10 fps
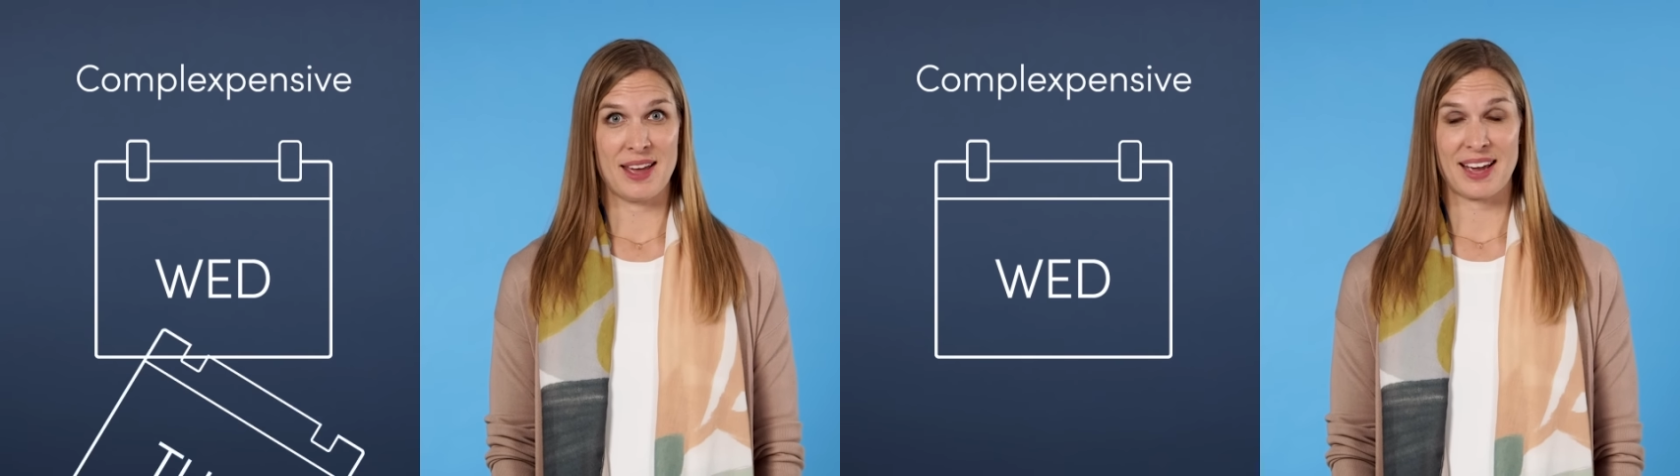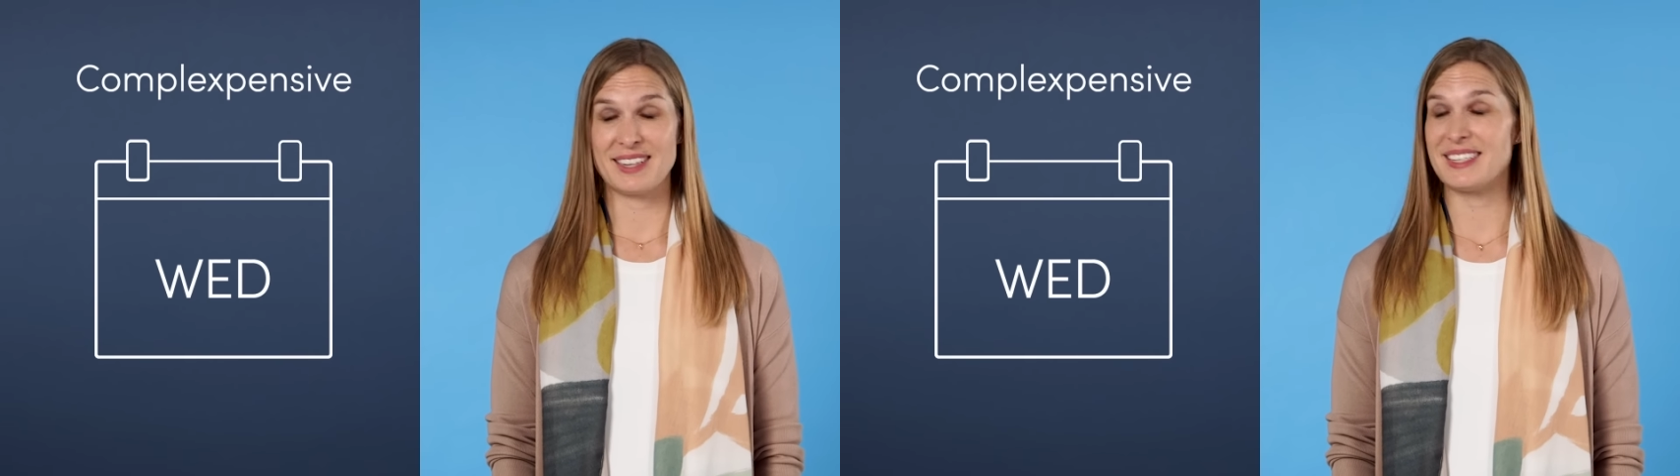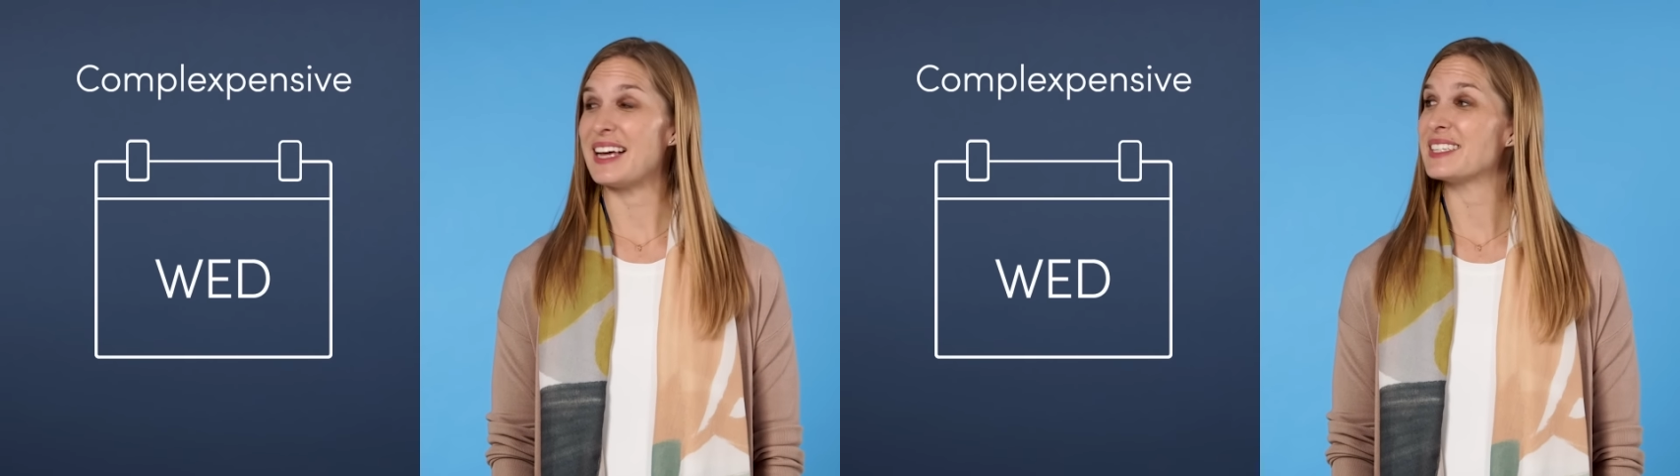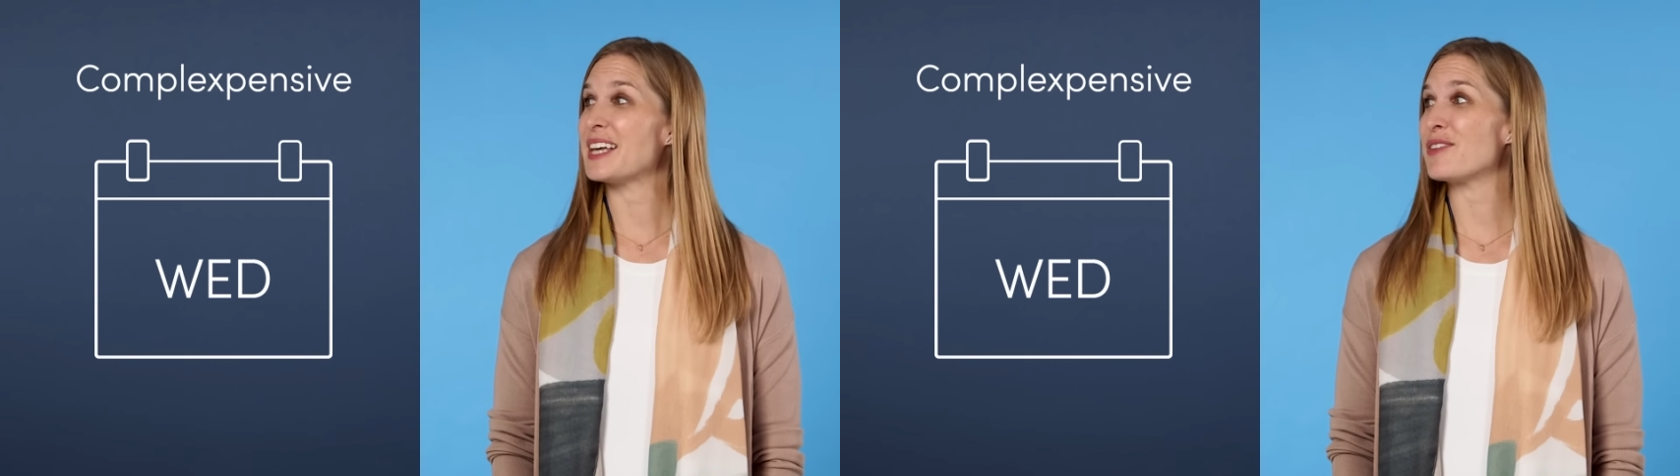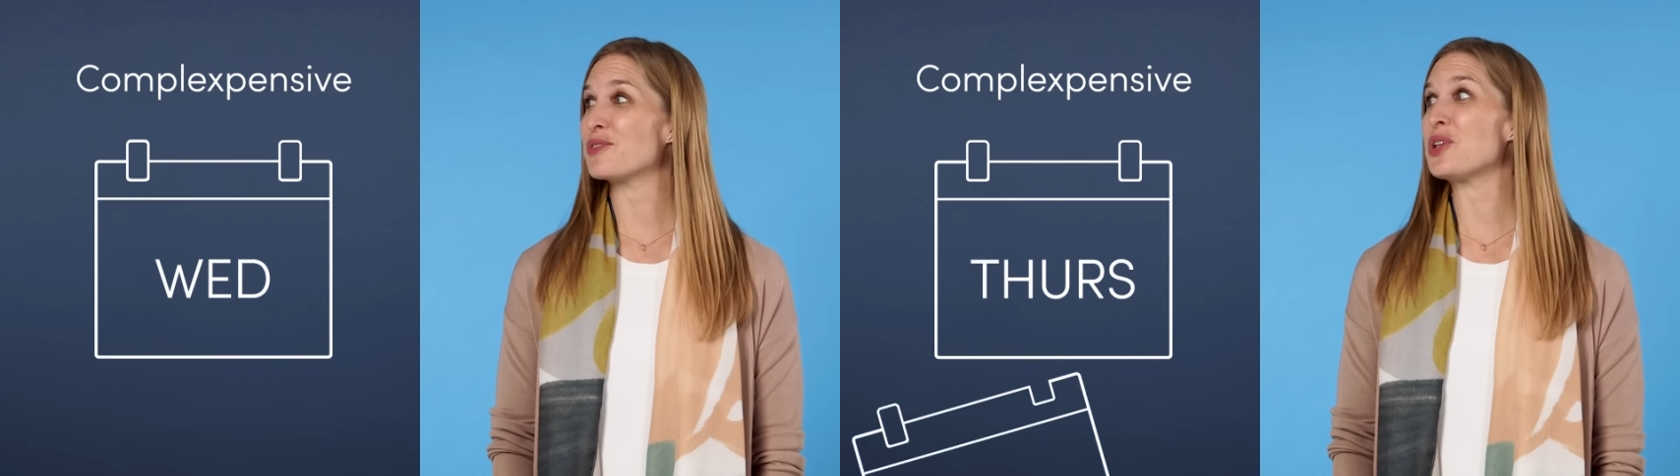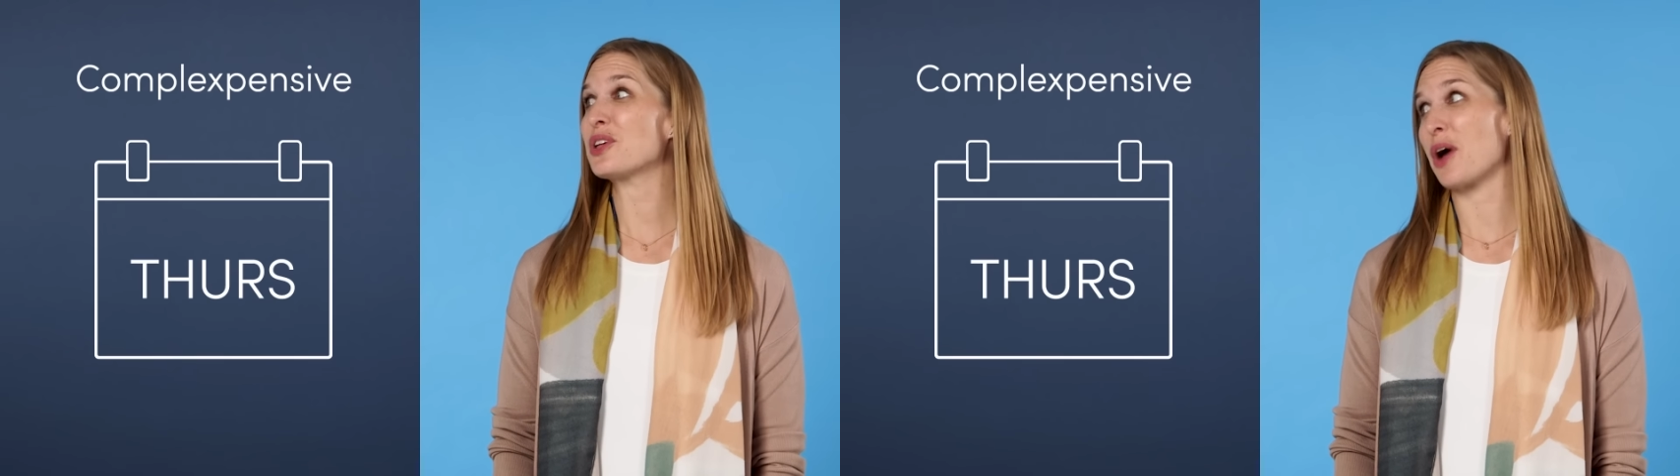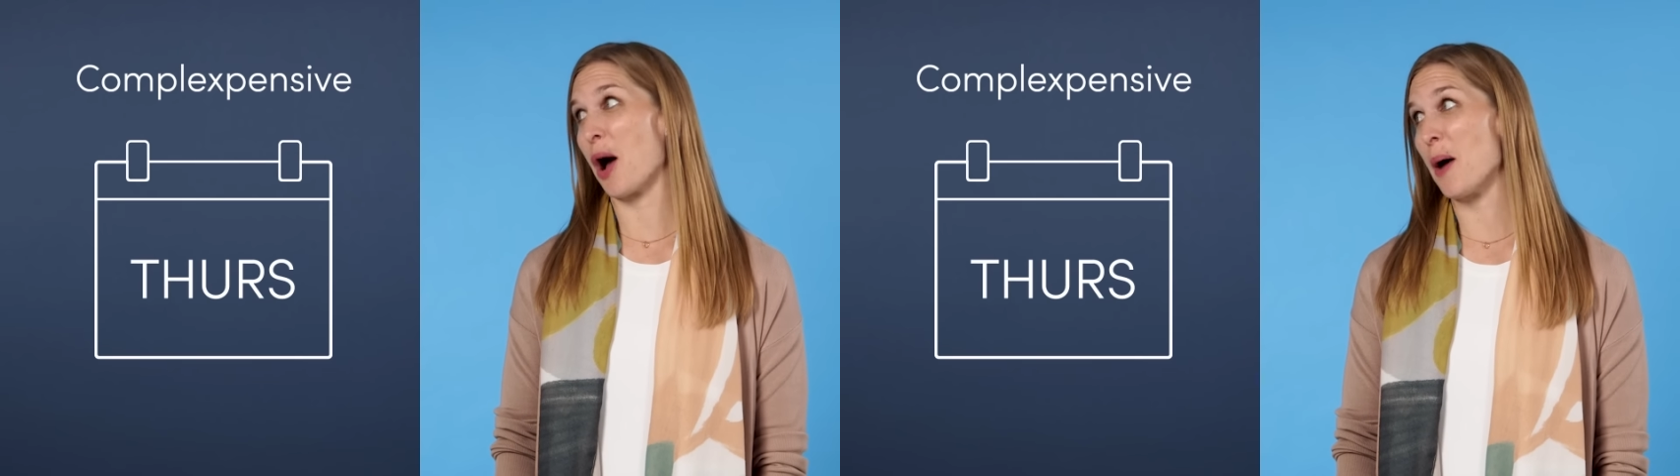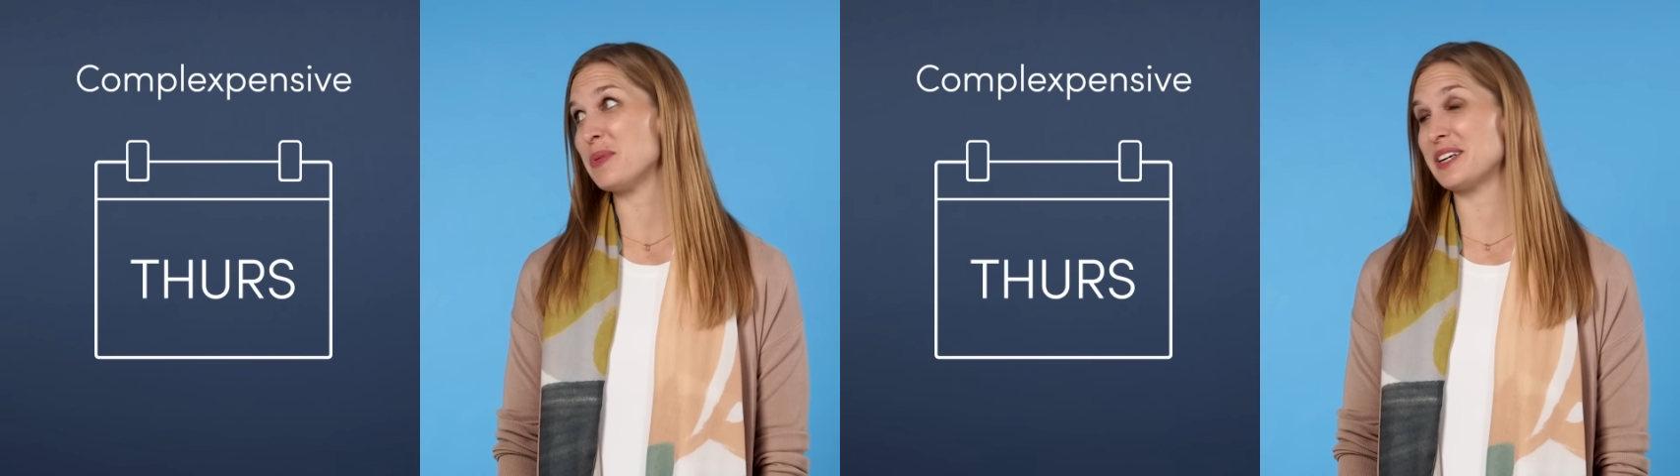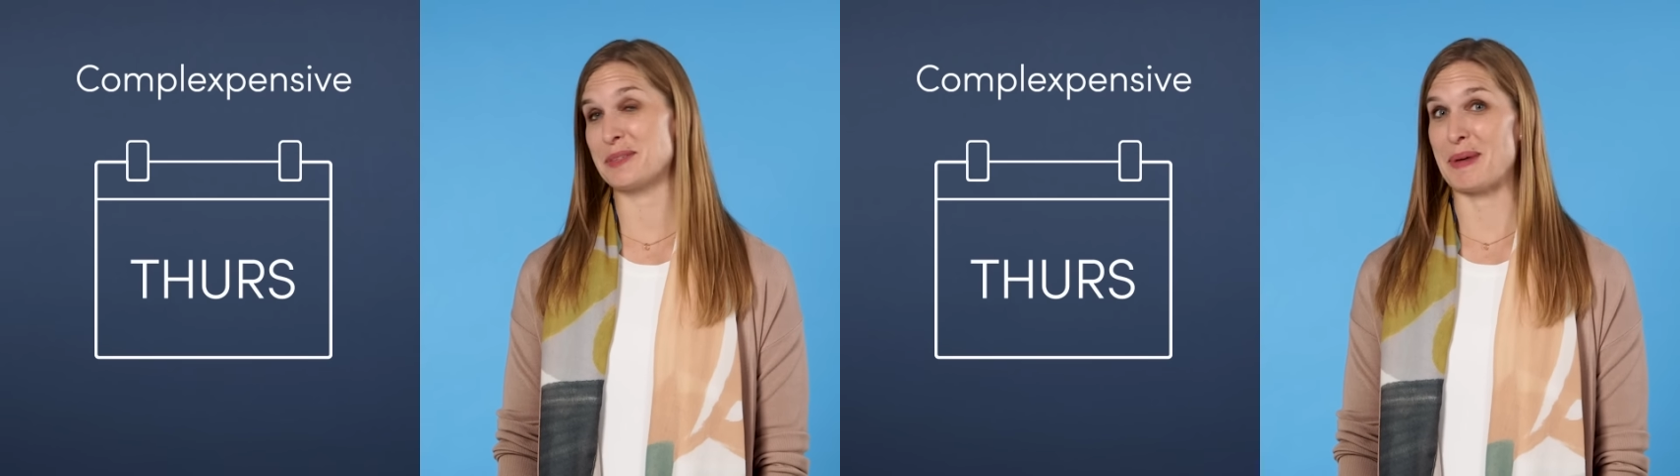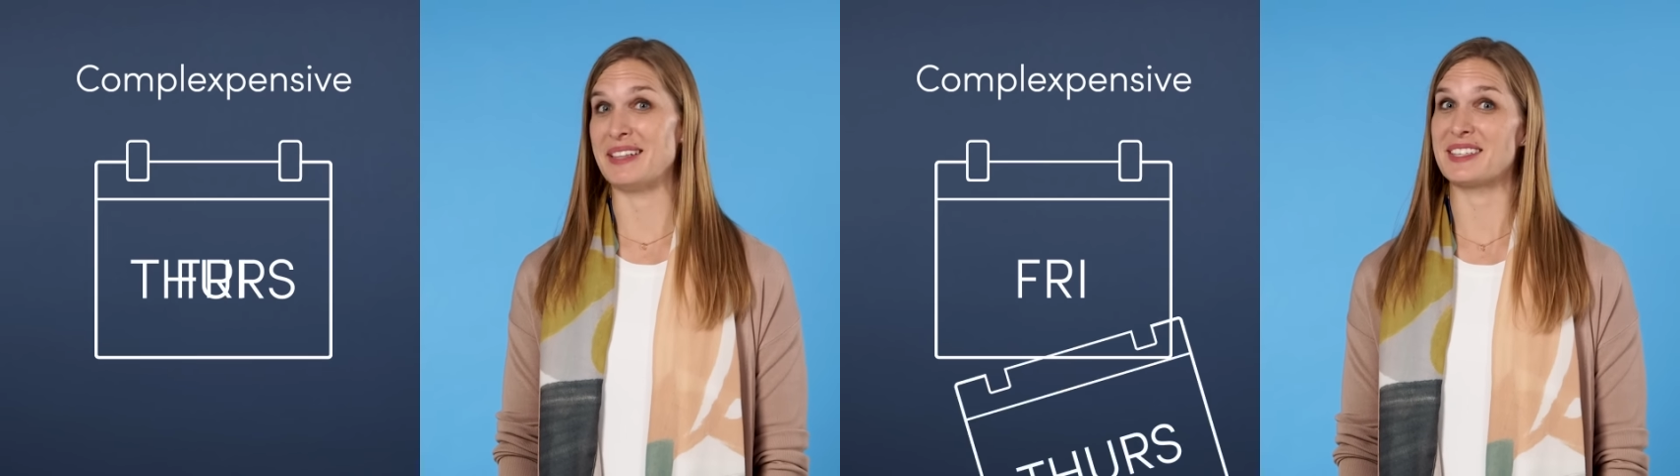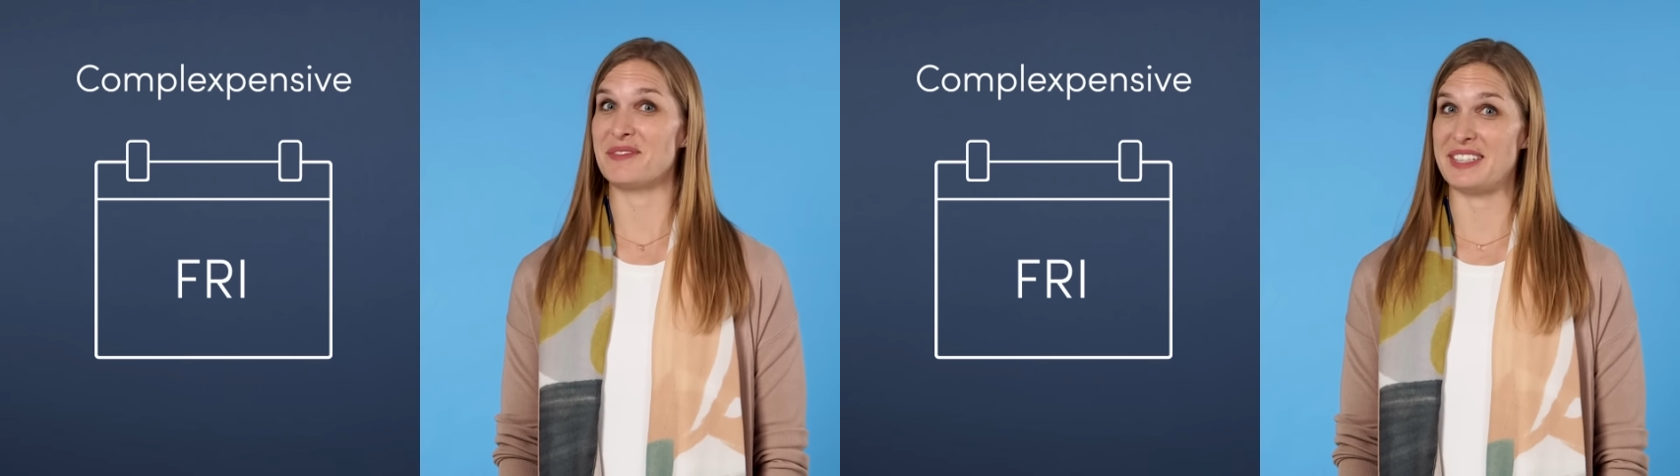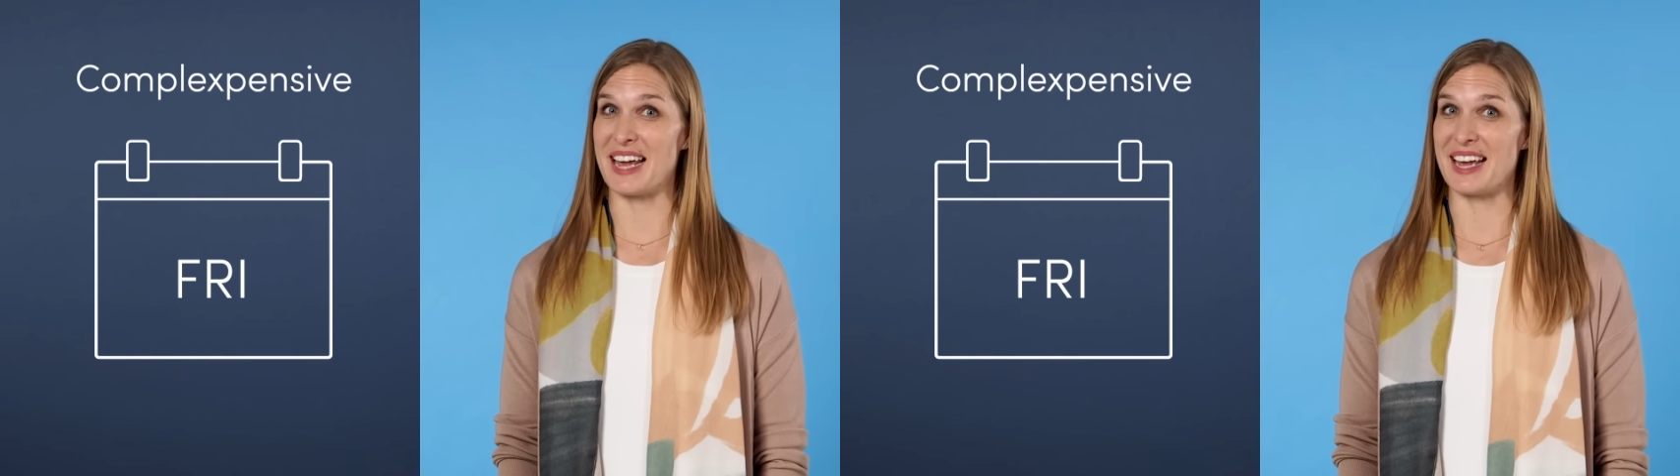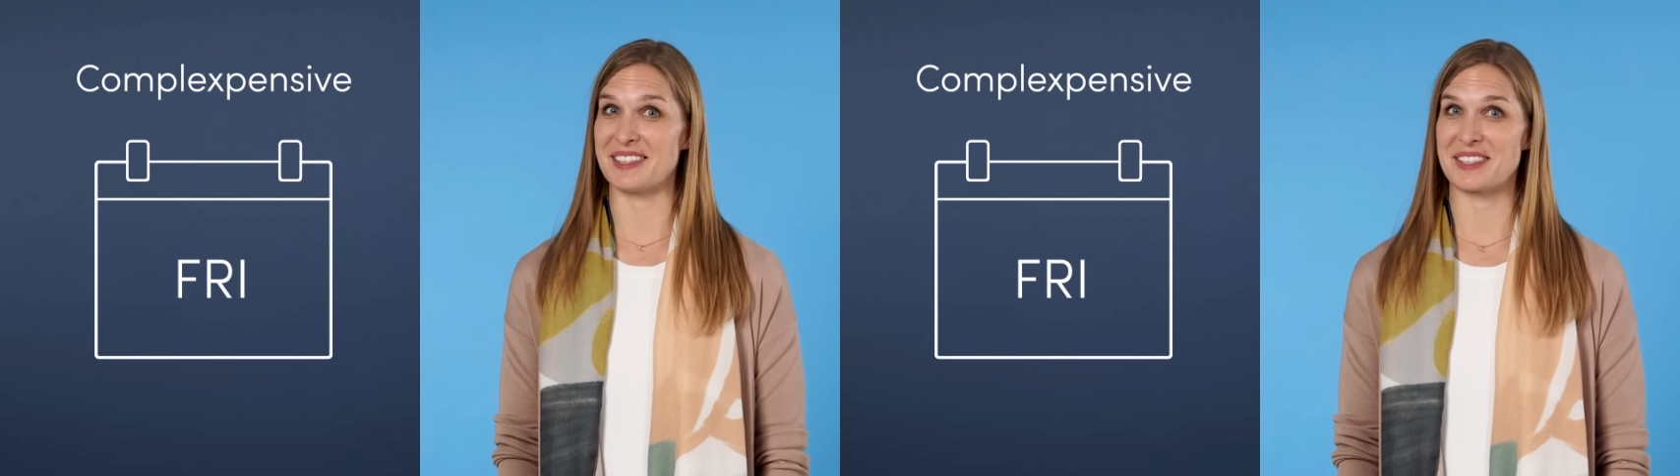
can take several Complexpensive days.